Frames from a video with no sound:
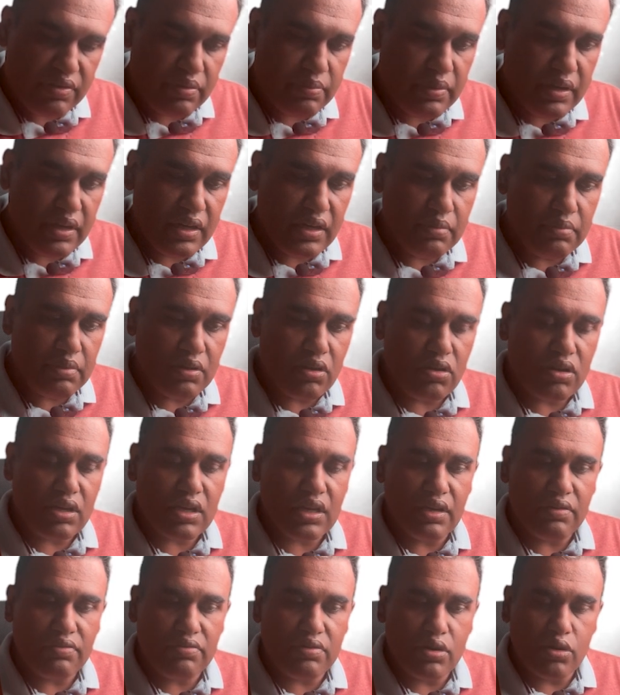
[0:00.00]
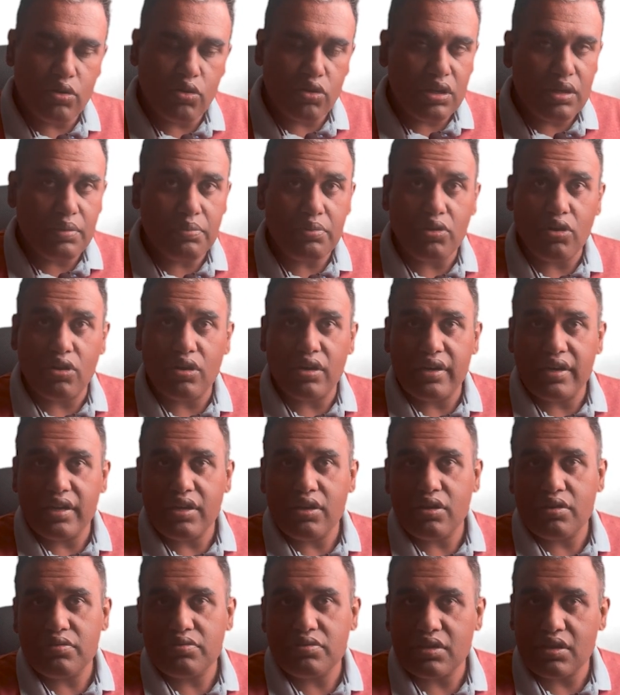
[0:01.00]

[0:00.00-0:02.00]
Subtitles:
mandible or cleft lower lip already you have